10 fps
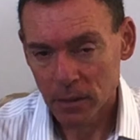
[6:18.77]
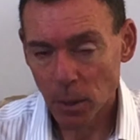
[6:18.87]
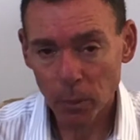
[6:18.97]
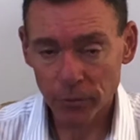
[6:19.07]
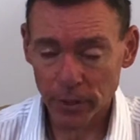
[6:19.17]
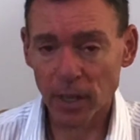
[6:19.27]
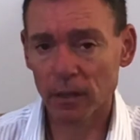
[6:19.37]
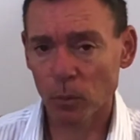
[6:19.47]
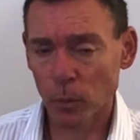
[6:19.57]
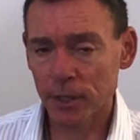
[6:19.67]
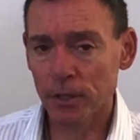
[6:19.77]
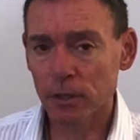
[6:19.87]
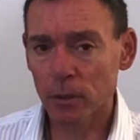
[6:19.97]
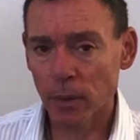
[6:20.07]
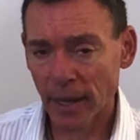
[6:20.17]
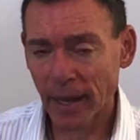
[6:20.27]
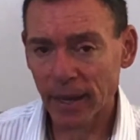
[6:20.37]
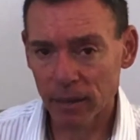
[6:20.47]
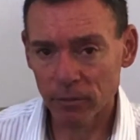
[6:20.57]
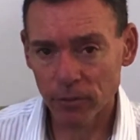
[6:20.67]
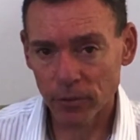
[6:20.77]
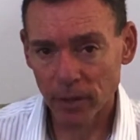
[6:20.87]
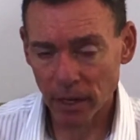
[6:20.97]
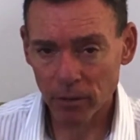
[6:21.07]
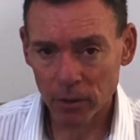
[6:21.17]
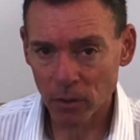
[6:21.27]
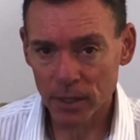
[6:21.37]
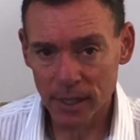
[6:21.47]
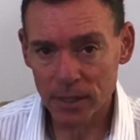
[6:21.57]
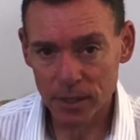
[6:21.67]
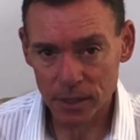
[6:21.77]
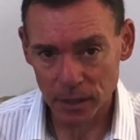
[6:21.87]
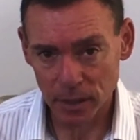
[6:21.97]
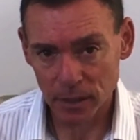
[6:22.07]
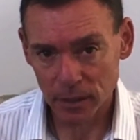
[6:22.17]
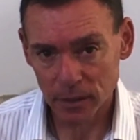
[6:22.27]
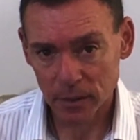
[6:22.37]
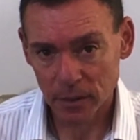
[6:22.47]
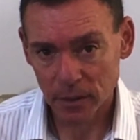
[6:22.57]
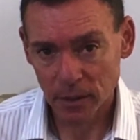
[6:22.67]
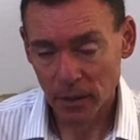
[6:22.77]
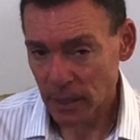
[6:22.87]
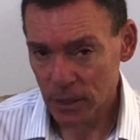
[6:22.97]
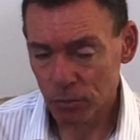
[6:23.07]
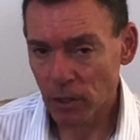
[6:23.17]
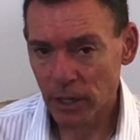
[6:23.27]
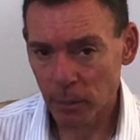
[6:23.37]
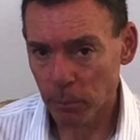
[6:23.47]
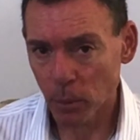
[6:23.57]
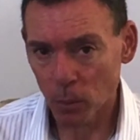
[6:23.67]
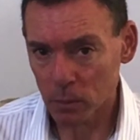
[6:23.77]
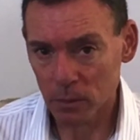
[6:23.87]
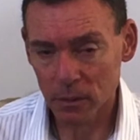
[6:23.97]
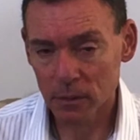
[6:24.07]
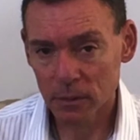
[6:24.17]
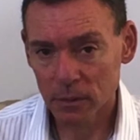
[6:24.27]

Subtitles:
So we forget that we do have our own identity. That's really important.